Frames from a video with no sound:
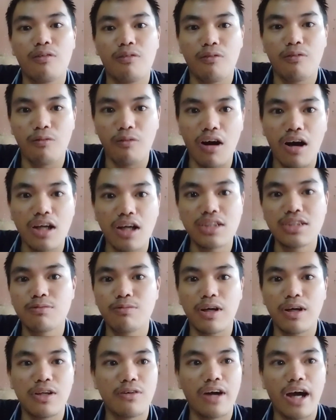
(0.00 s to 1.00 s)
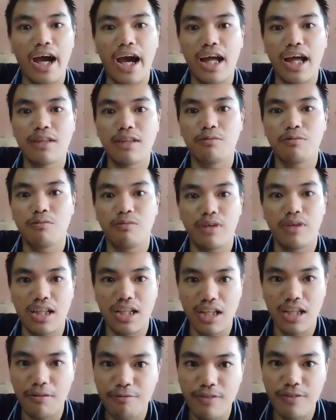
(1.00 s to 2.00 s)
wash, when you add with
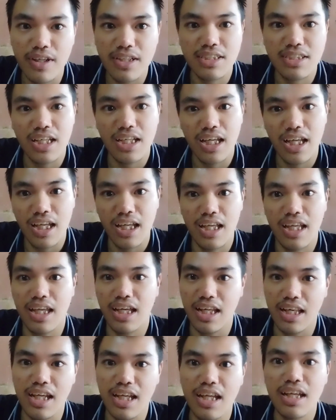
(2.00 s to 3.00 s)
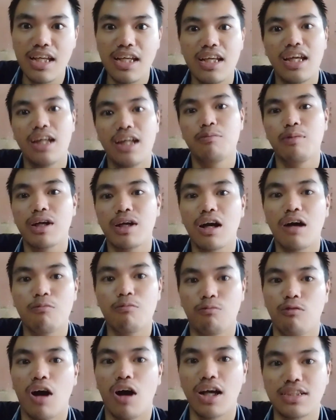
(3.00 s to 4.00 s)
the suffix ed, it
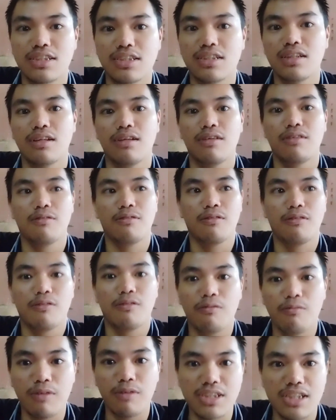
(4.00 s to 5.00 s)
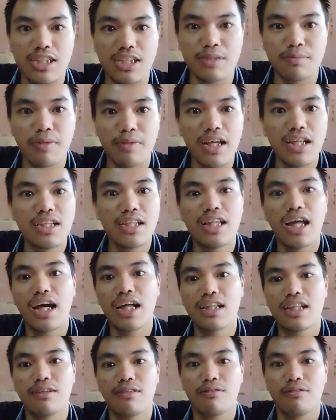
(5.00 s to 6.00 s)
becomes washed, which explains that